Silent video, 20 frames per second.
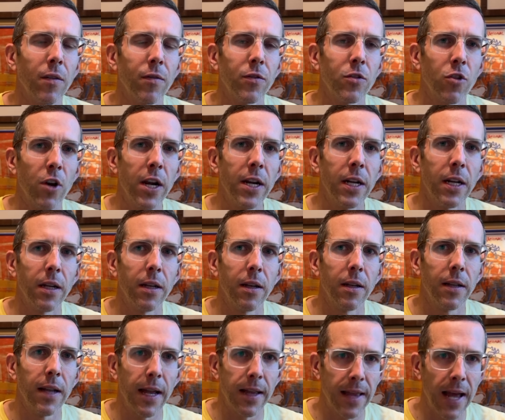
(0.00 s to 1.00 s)
training
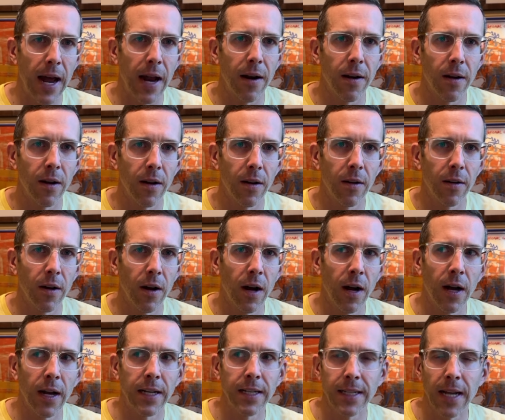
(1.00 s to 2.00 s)
at that
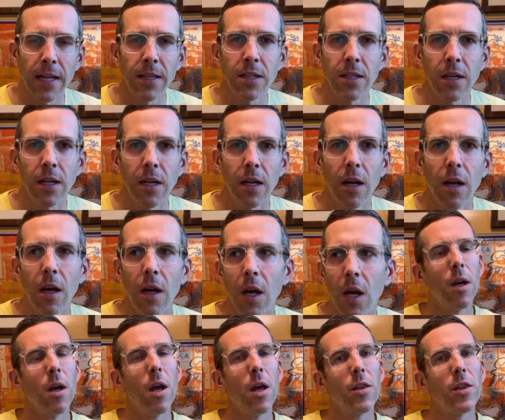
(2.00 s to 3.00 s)
intensity.
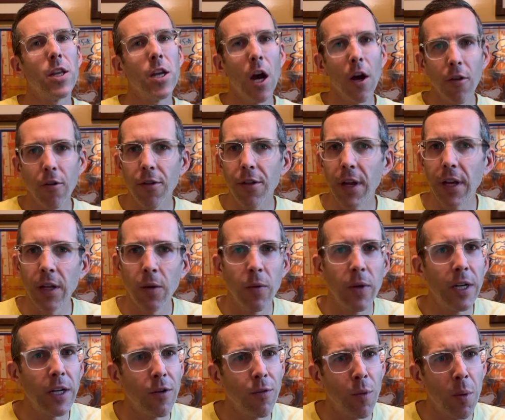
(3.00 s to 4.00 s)
The other thing that we
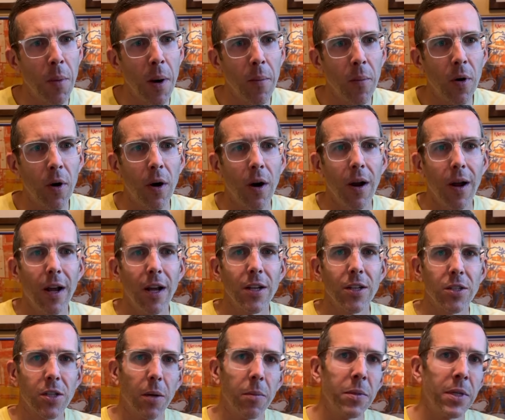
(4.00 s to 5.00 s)
need to remember,
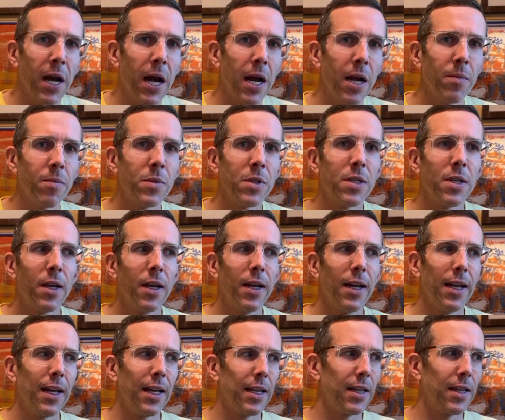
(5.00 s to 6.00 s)
sometimes
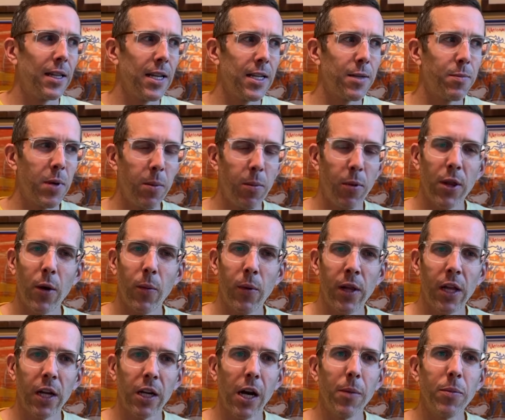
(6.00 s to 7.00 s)
these people that we
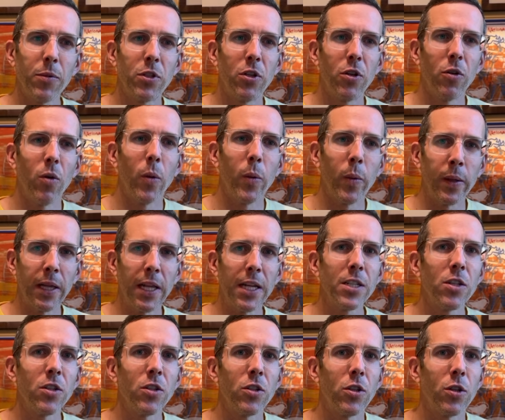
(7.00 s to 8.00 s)
look up to and we
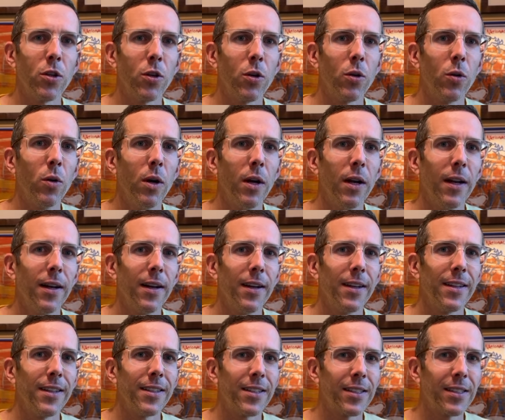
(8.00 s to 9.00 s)
listen to,
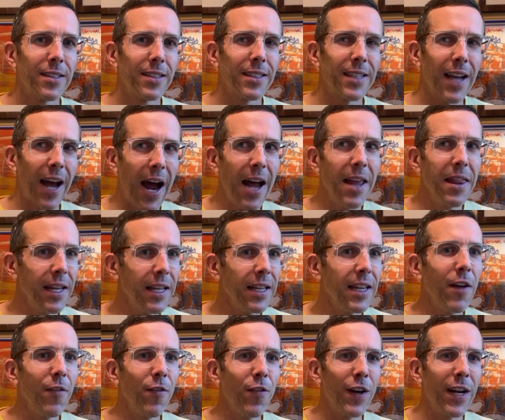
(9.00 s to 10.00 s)
I think
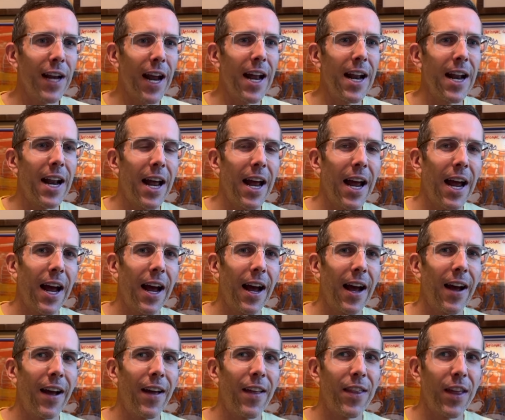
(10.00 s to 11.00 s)
they forget
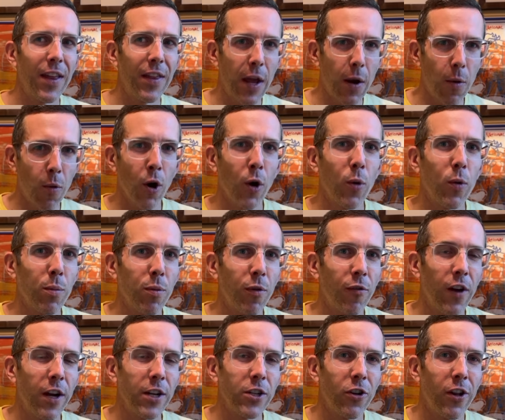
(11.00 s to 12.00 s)
that they work with
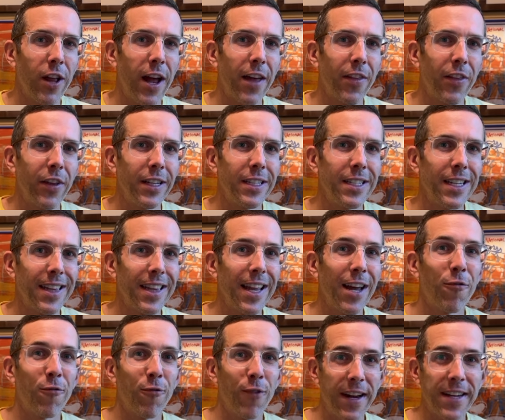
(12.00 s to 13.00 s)
professional athletes
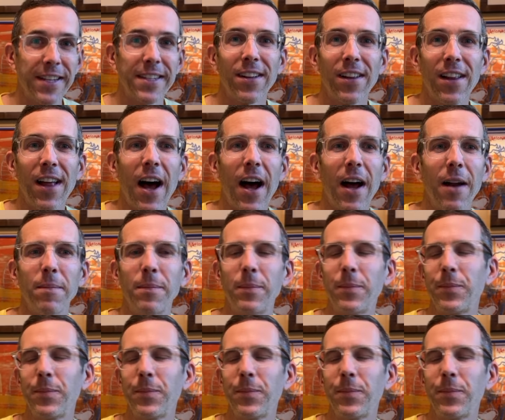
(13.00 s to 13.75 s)
that race a lot.